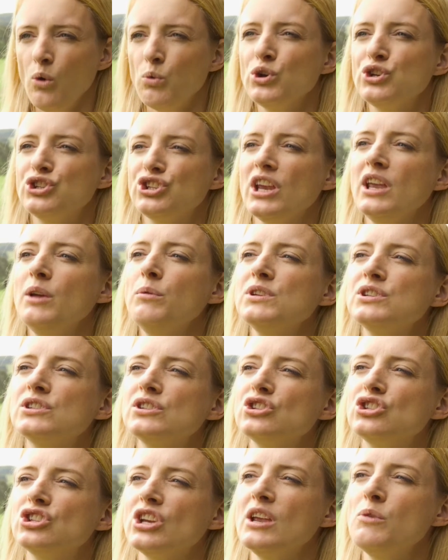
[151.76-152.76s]
Well,
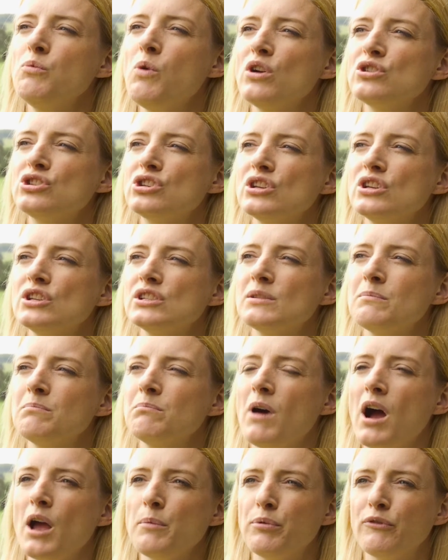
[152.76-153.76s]
she watches
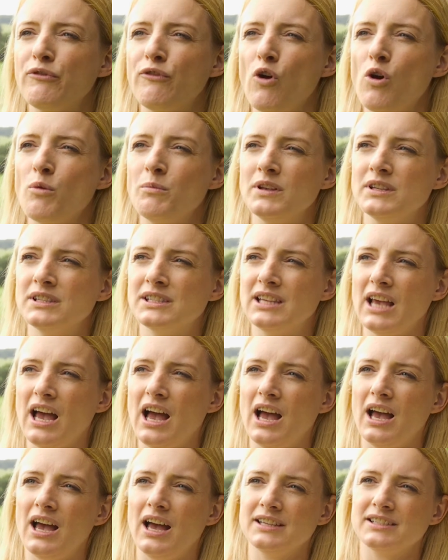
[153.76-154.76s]
my performance
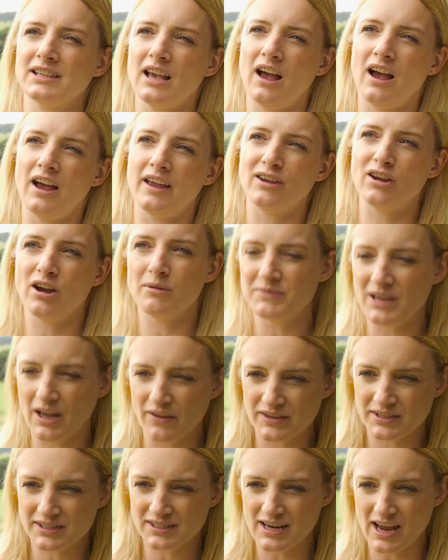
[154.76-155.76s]
as I come
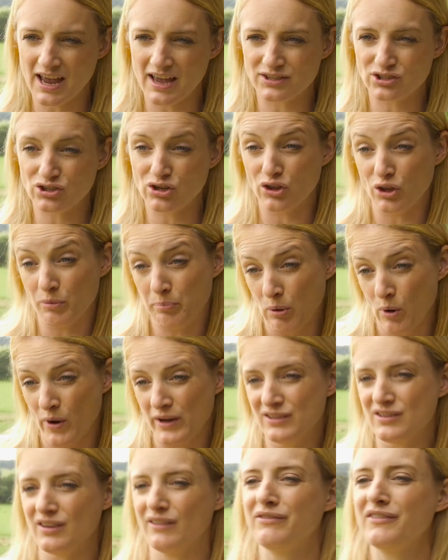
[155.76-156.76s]
down the stairs to the
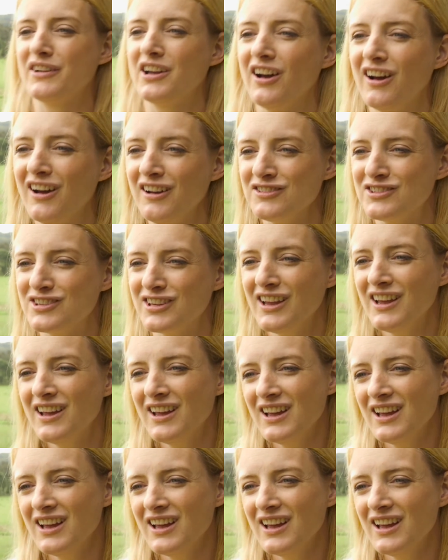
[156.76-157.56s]
point of cut,